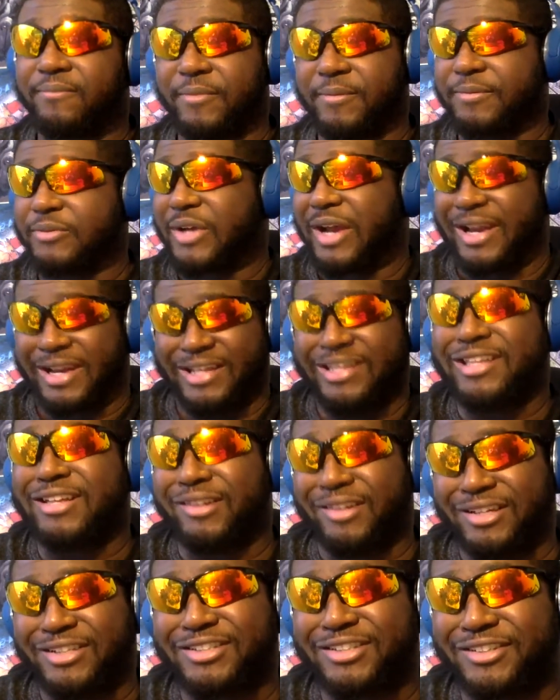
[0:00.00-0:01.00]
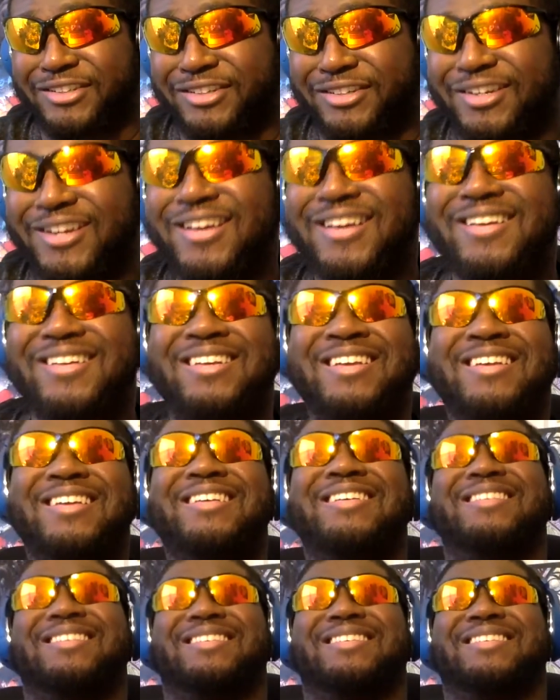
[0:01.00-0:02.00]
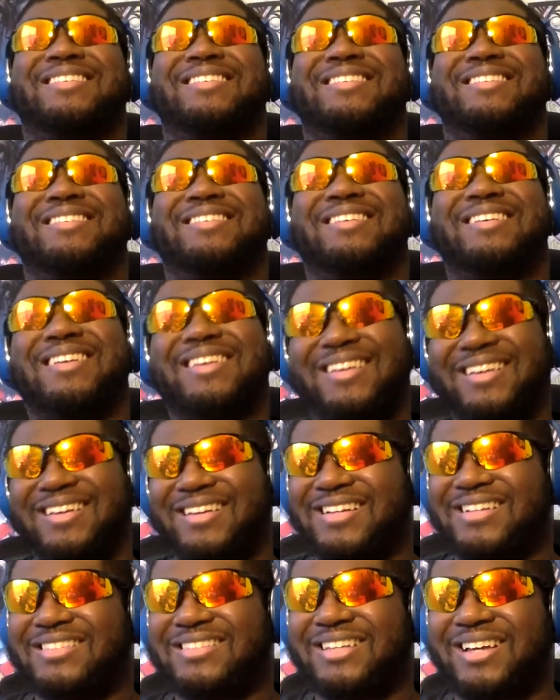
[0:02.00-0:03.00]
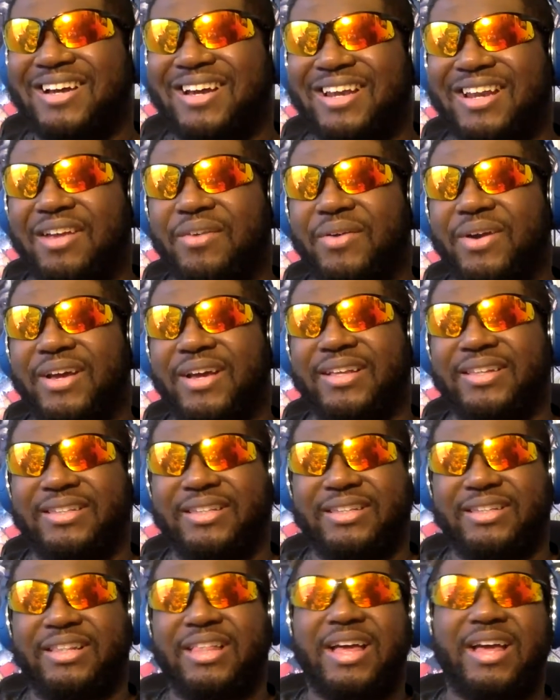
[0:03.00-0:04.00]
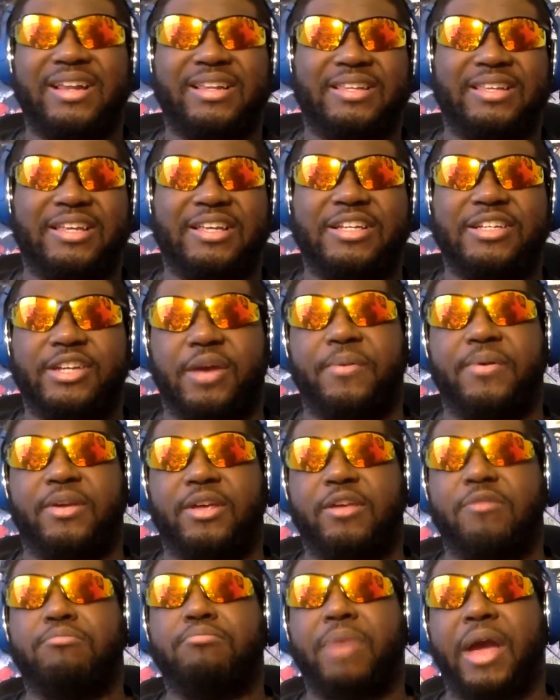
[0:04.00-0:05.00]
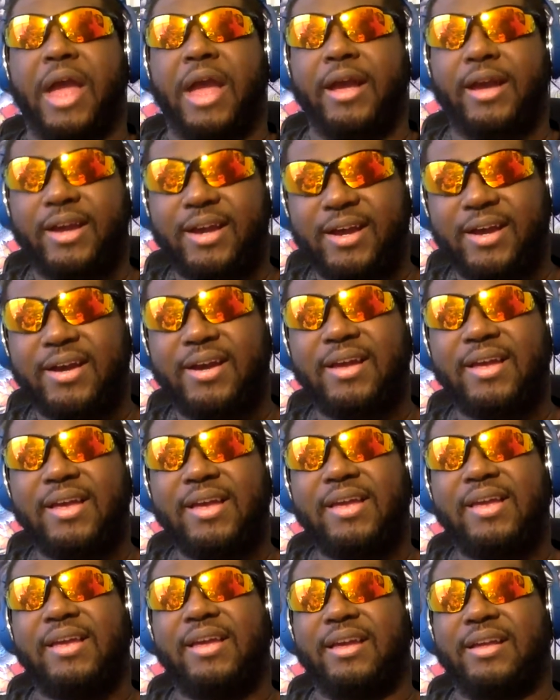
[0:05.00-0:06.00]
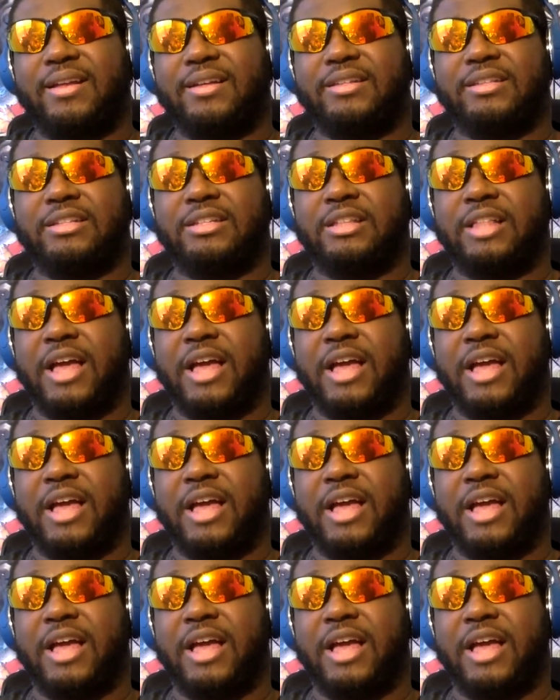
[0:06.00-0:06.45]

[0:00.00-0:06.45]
of trying to kill each other. So anyways, it's glad to see Shaman King back. And